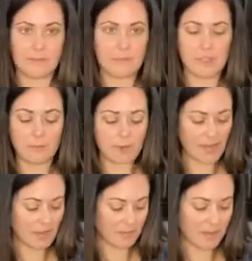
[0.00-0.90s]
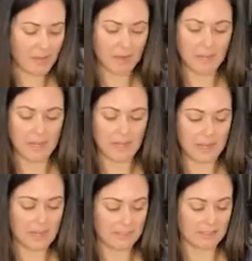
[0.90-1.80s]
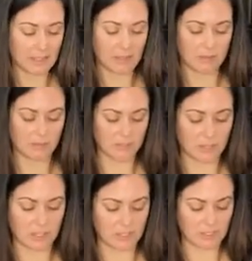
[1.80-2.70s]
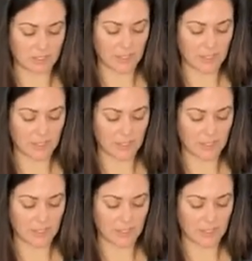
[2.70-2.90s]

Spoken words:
And we kind of make our pancakes, oh gosh,